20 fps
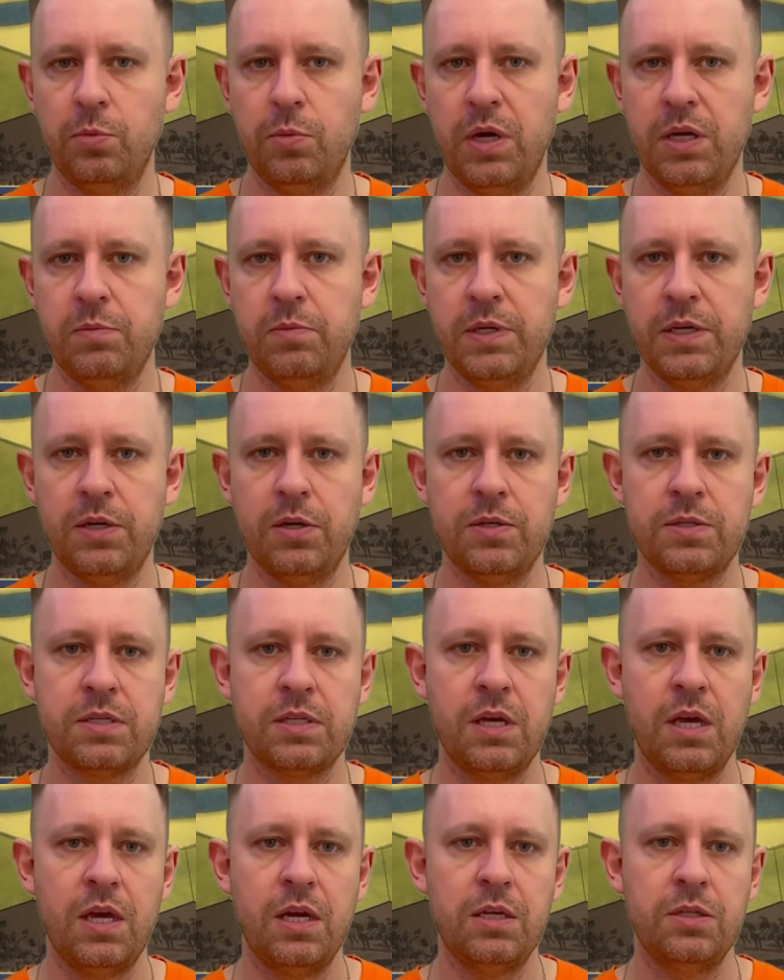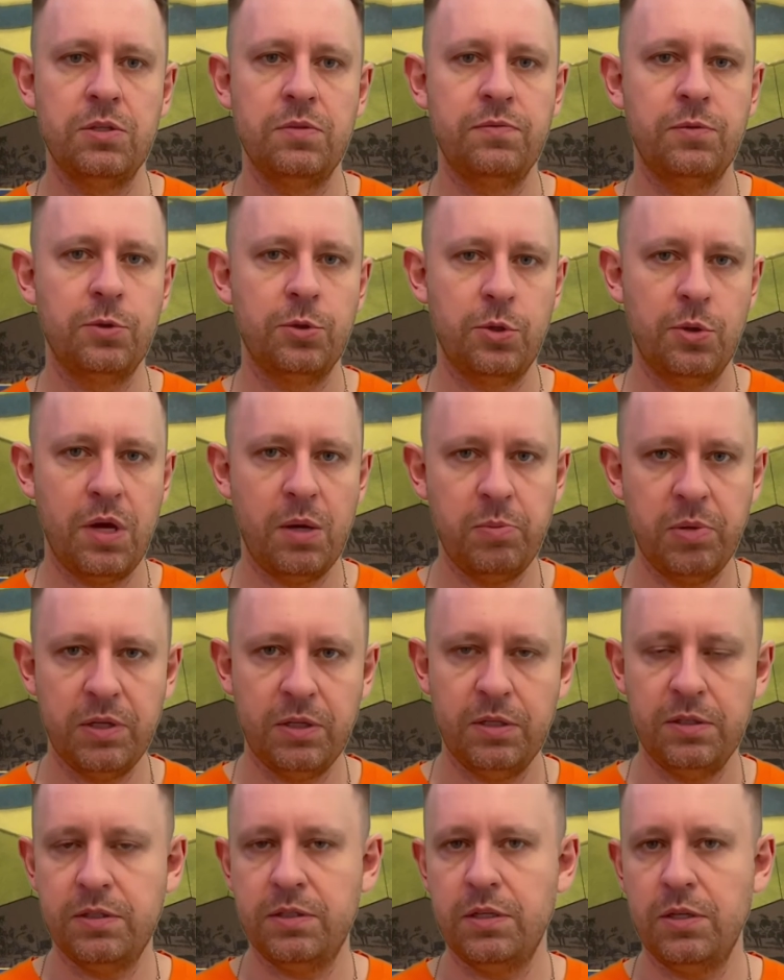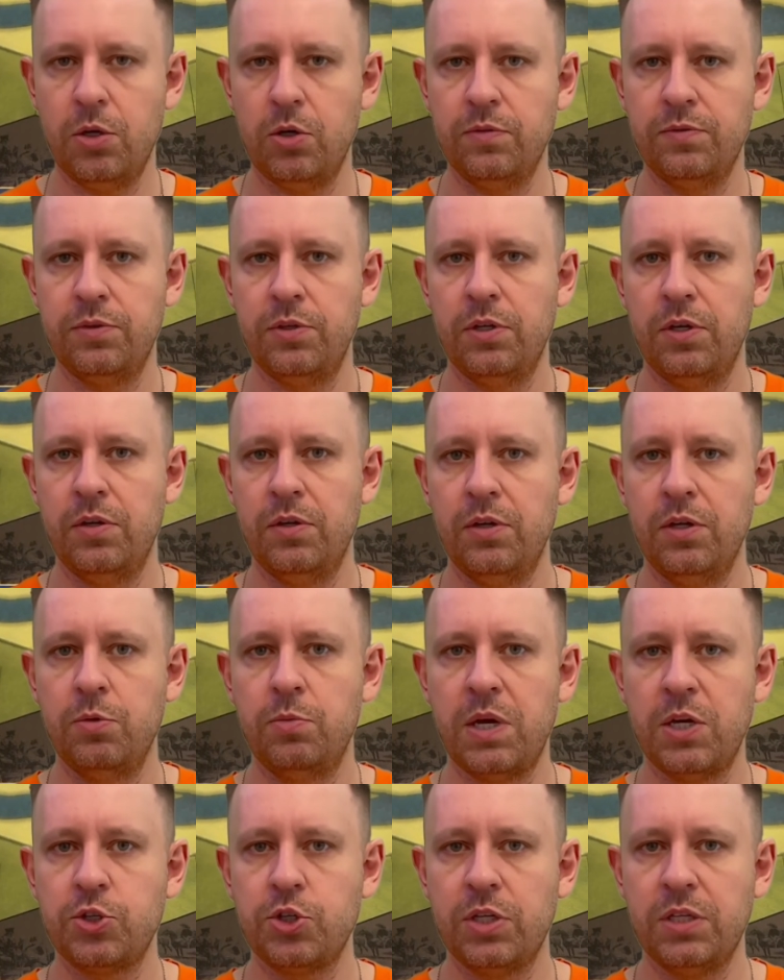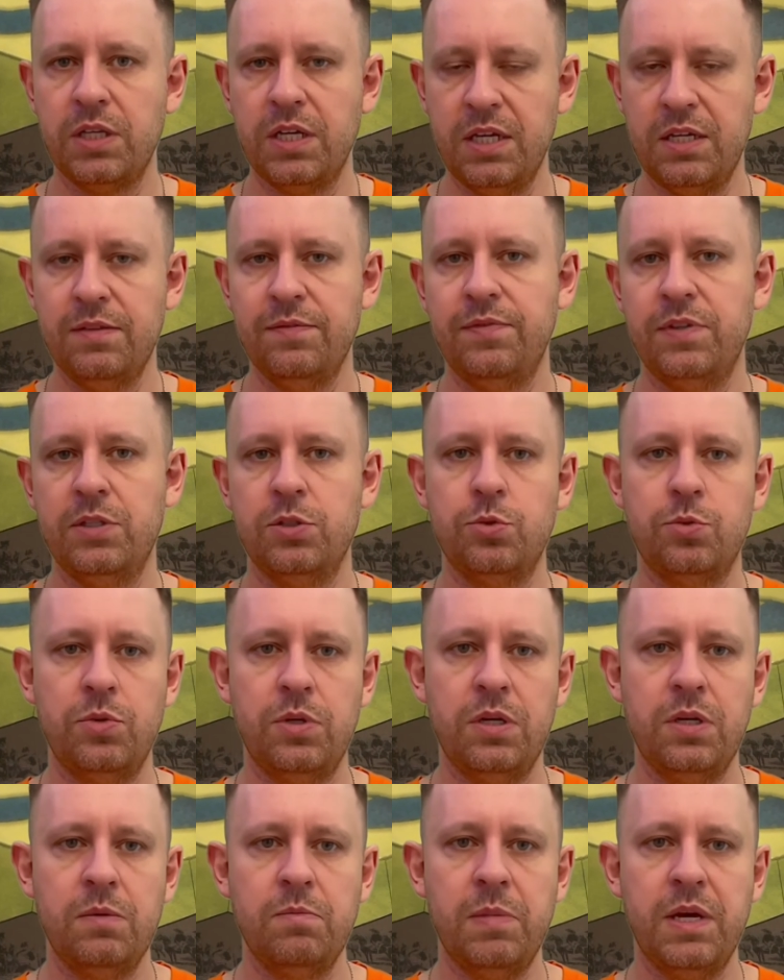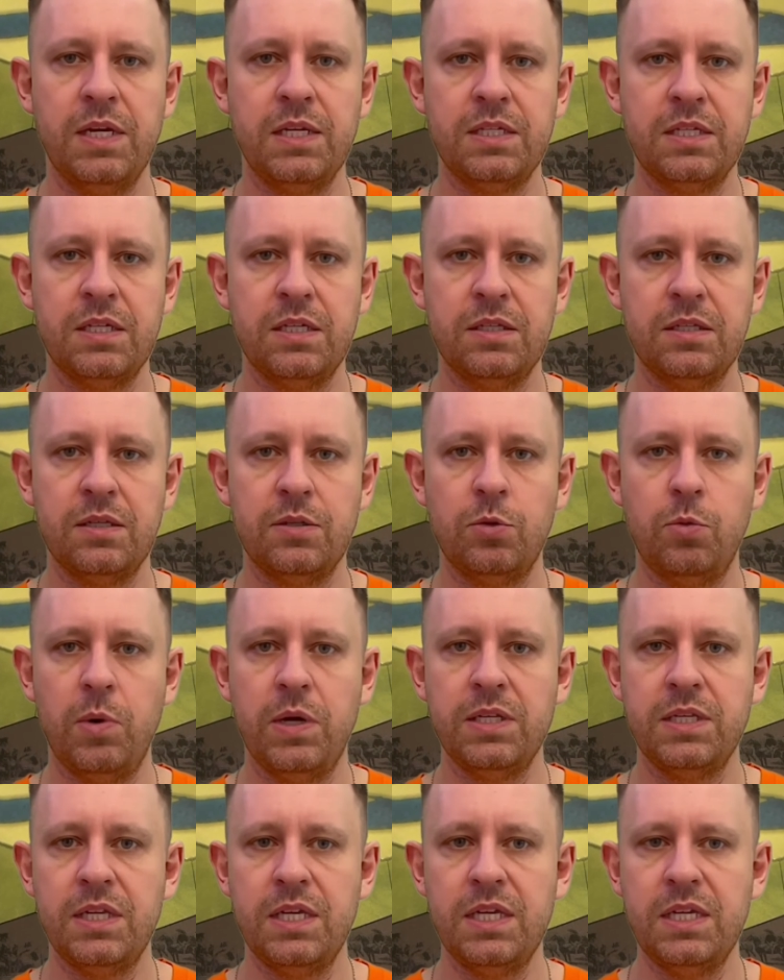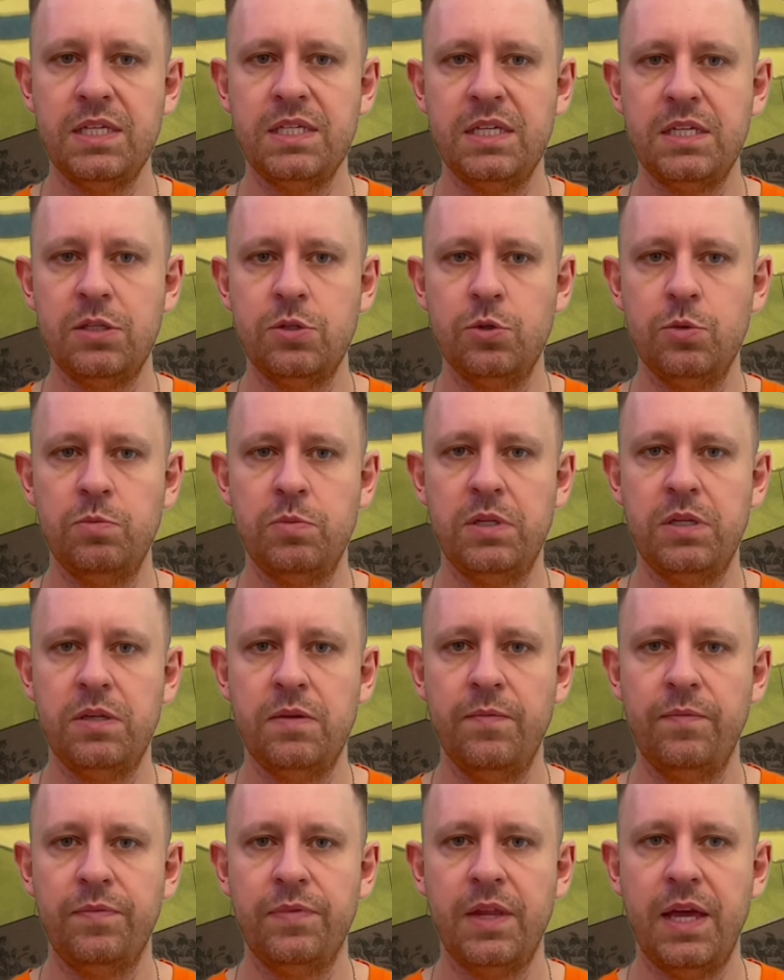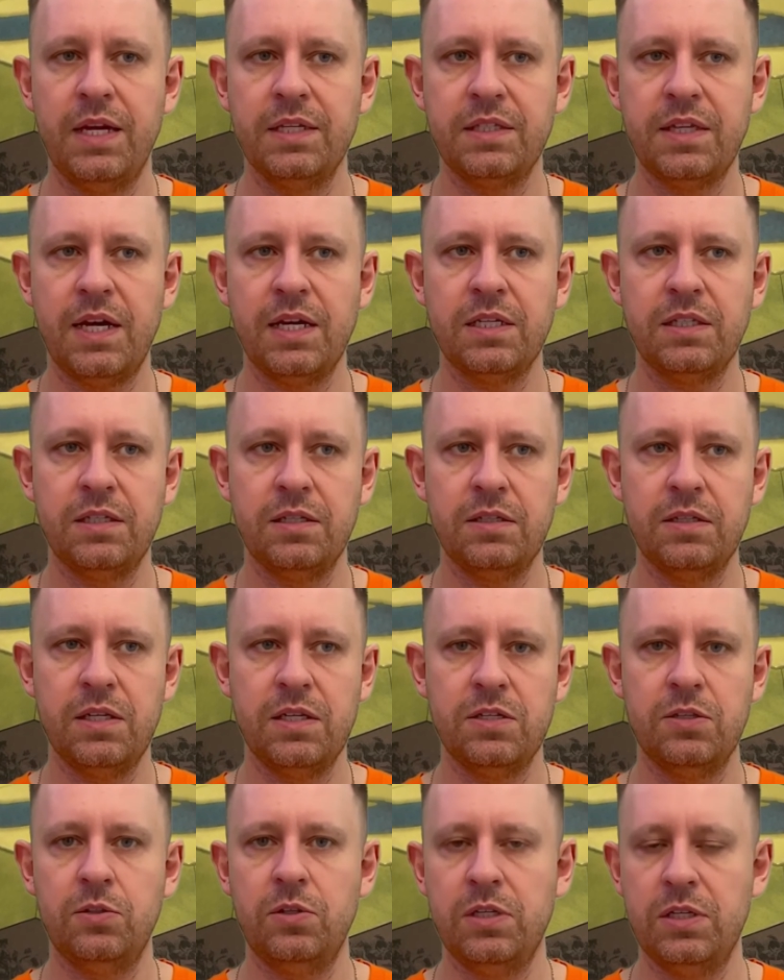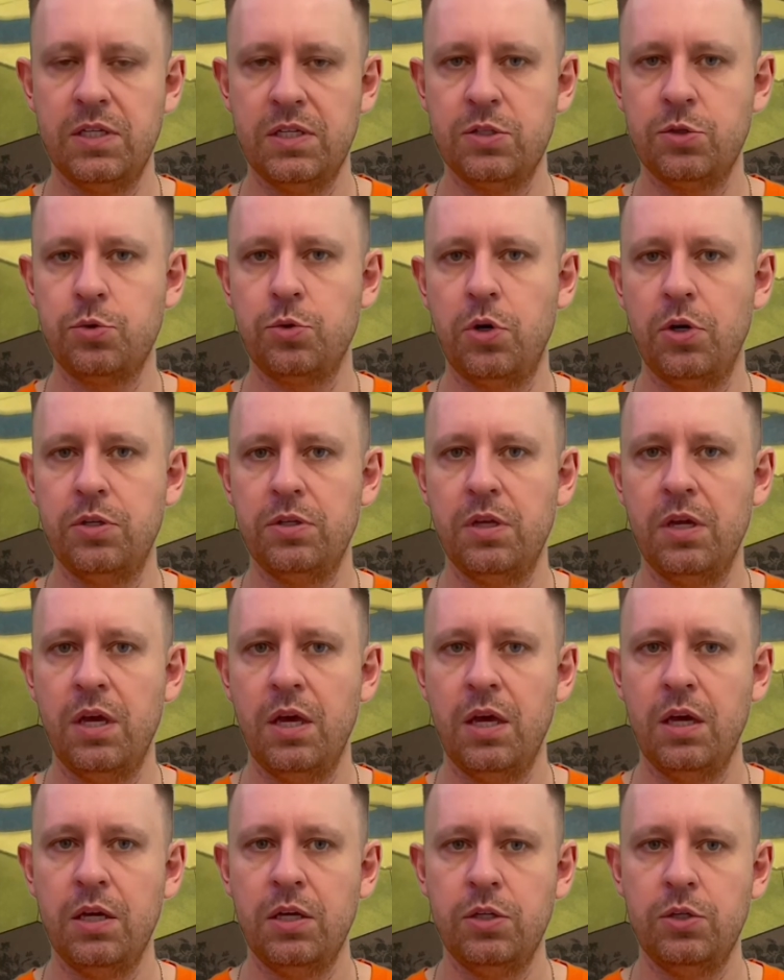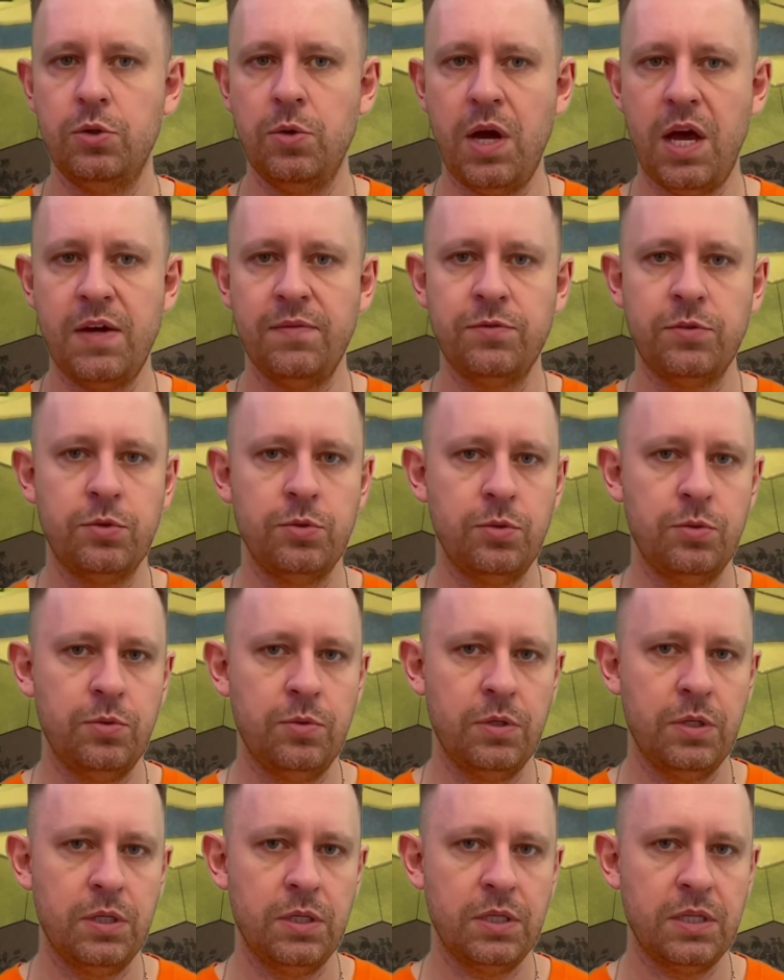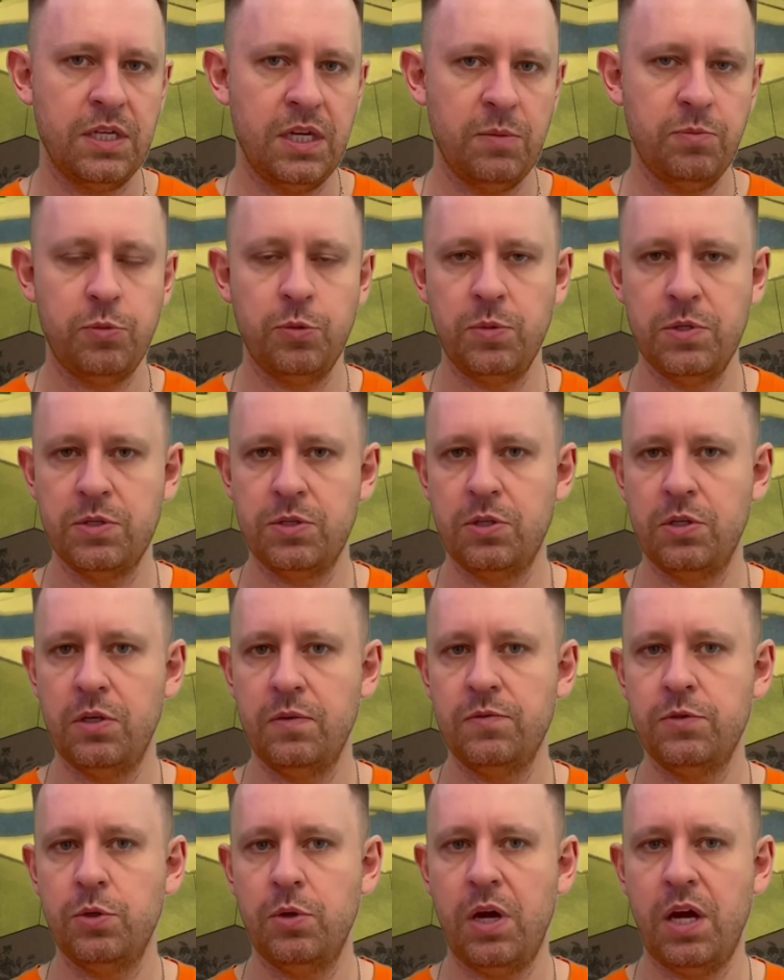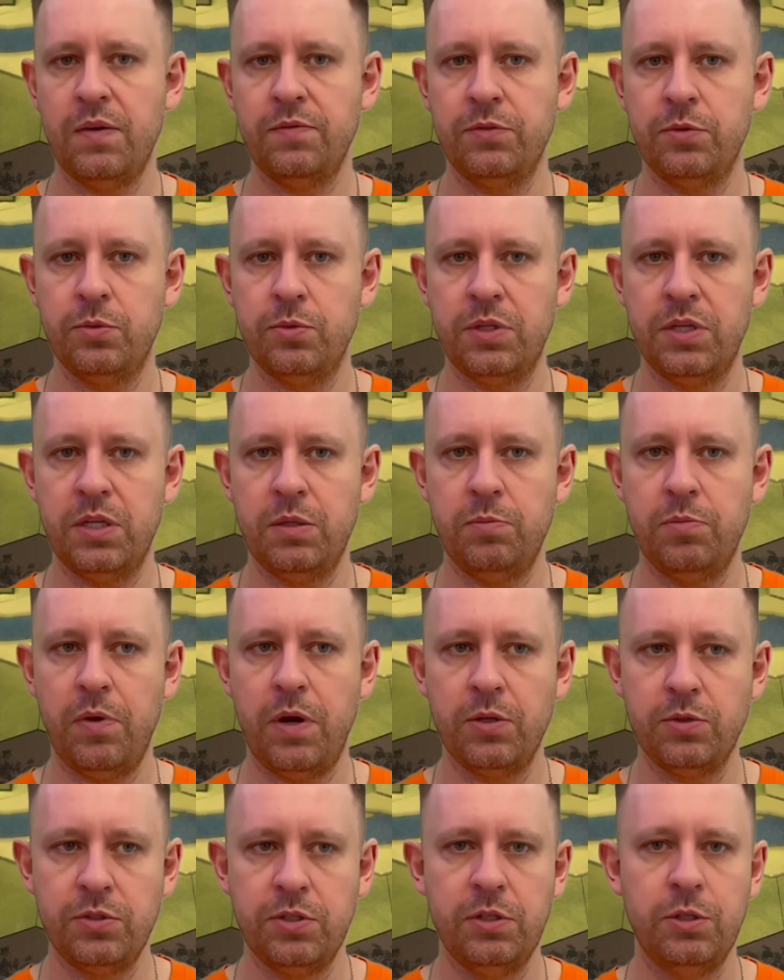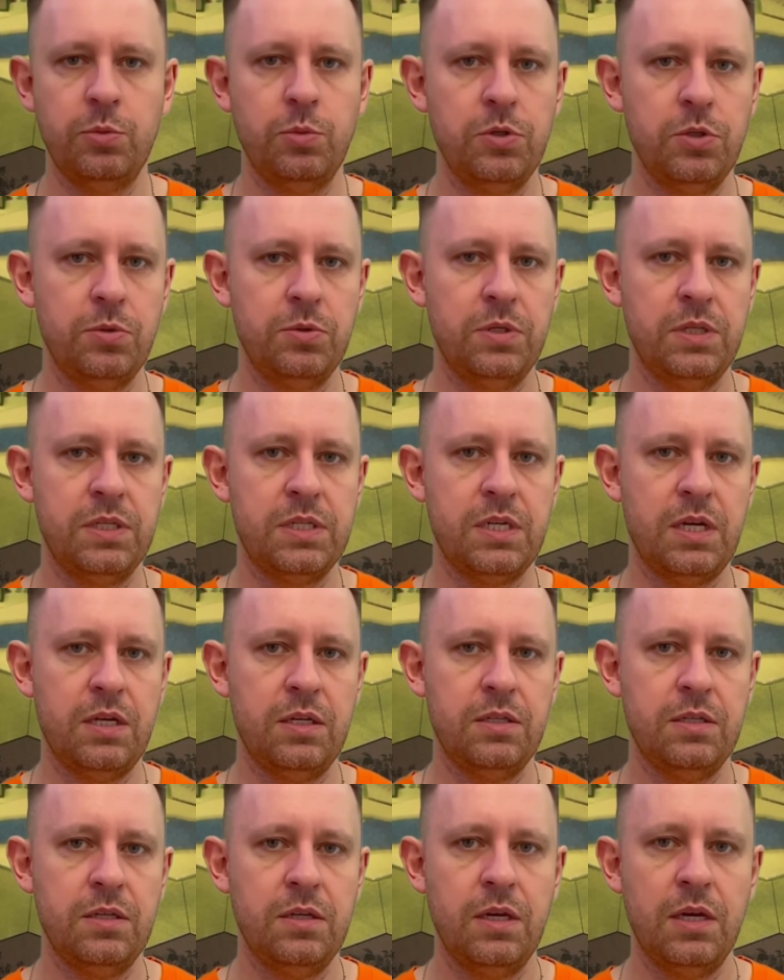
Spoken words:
because the vulnerability of the Russian infantry makes it quite easy to be attacked and easily destroyed. You have to keep reserves, you have to keep artillery units, and